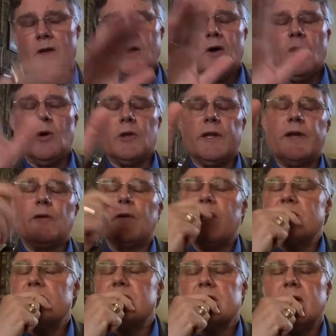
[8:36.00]
Holy and
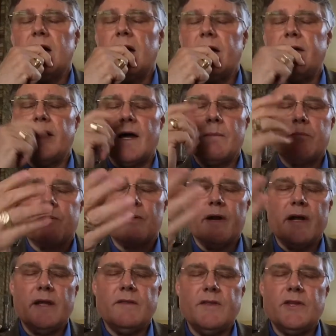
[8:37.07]
gracious God, I
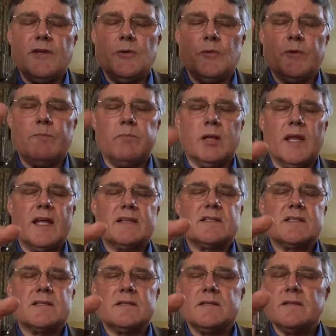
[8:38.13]
pray that you would
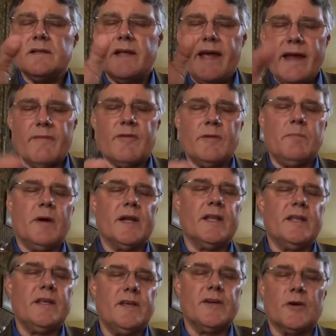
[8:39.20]
bless
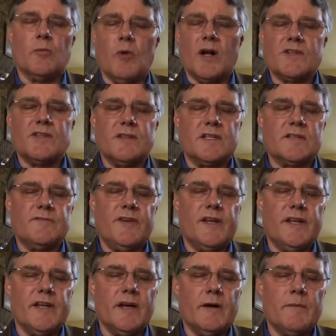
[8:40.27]
everybody here watching this
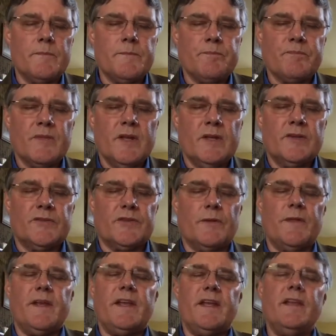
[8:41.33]
video so
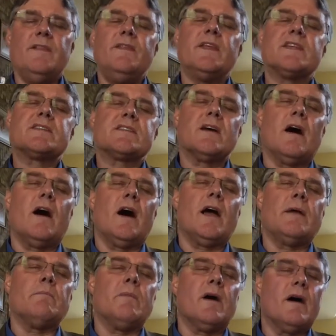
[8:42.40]
that in this
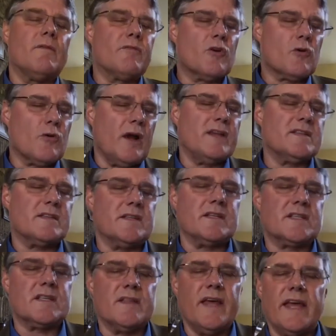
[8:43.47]
time of
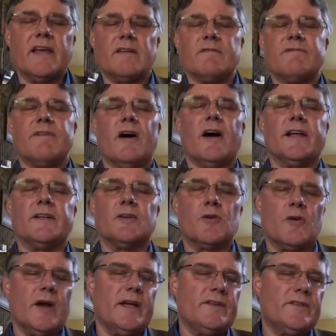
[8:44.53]
crisis, they can find
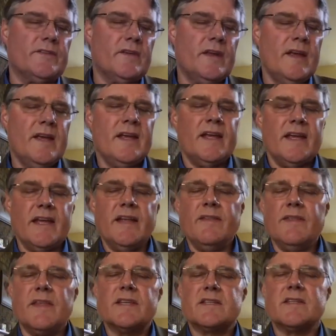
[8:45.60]
Christ. In
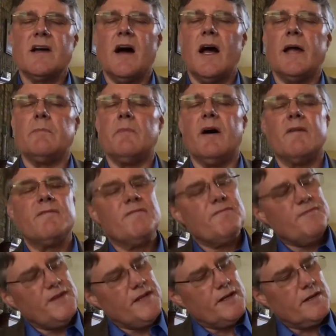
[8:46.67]
this time of
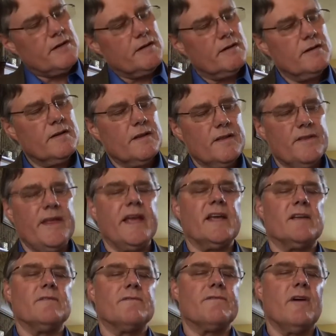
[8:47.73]
fear, they
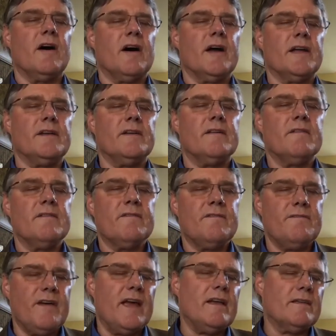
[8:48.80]
can find
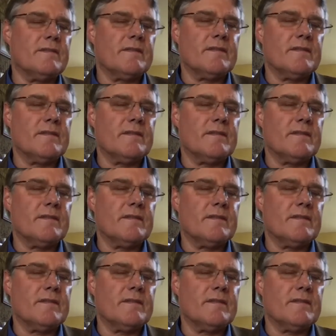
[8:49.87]
faith.